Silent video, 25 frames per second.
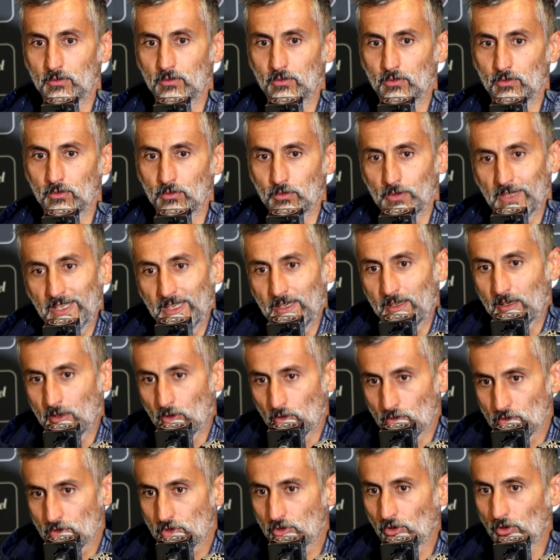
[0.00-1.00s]
really
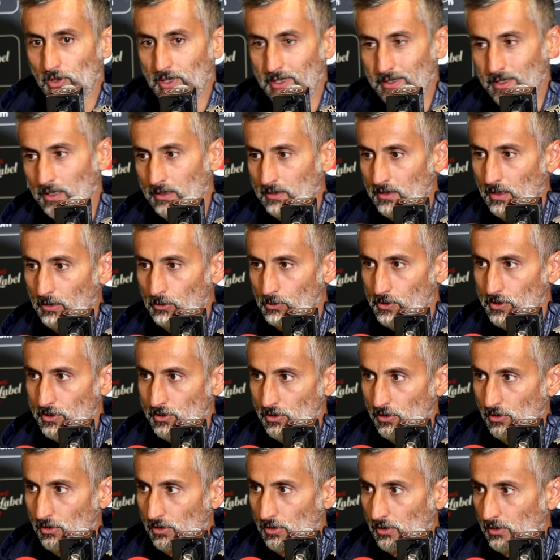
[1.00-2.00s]
consolidate the
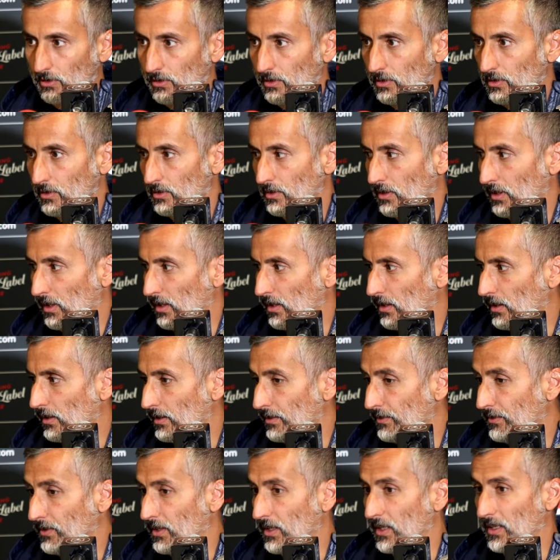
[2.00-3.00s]
result.
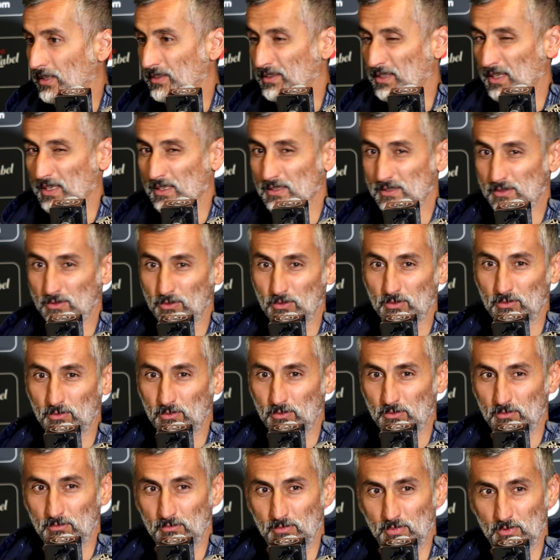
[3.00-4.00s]
I think it takes
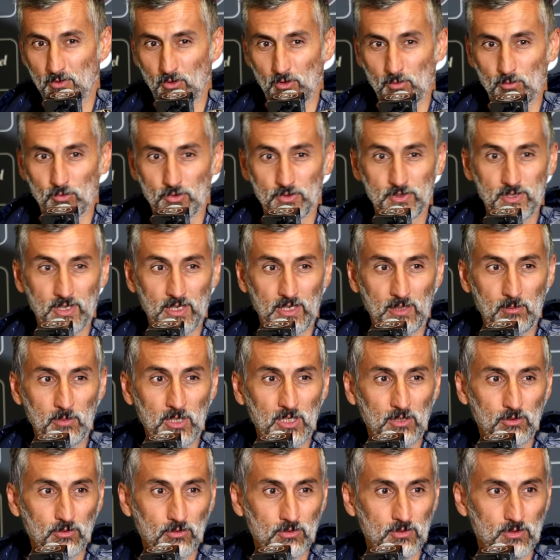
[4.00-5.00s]
almost 30
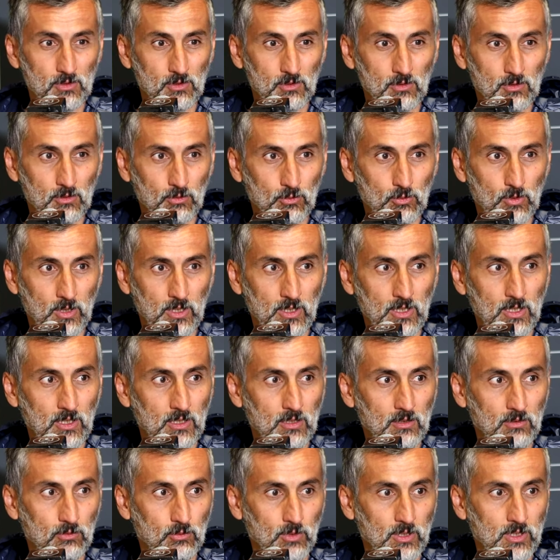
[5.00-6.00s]
minutes or
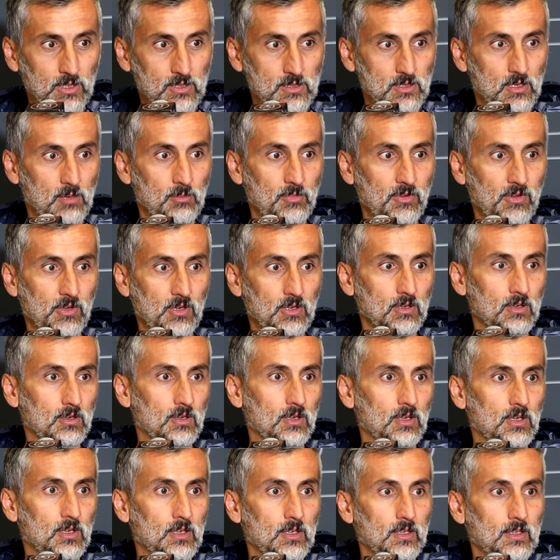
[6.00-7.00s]
20 something.
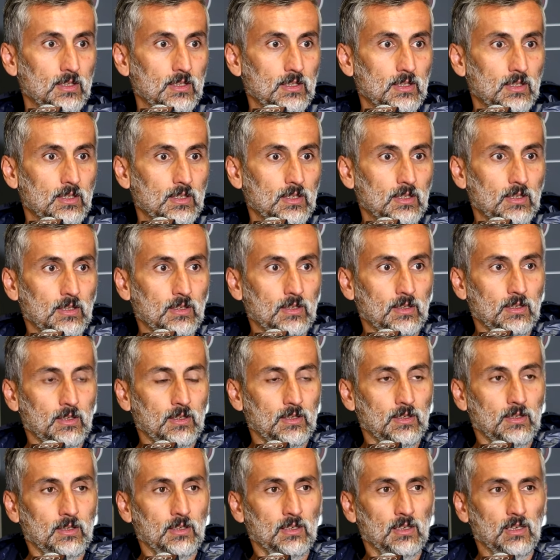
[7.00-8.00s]

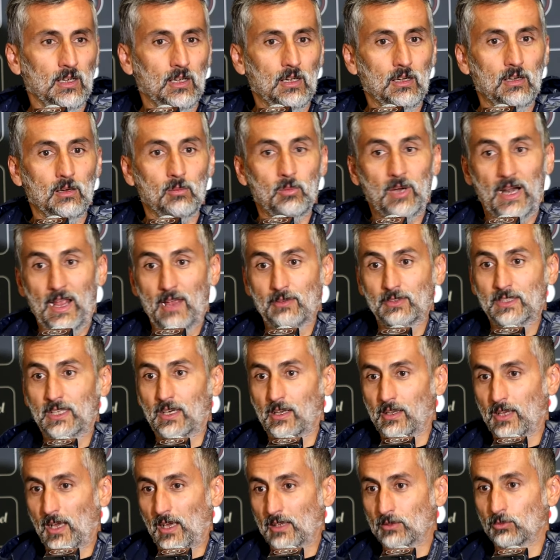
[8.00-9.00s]
But
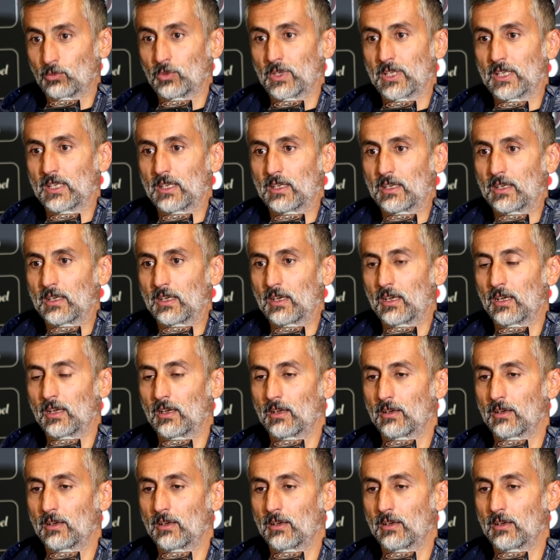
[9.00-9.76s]
after that we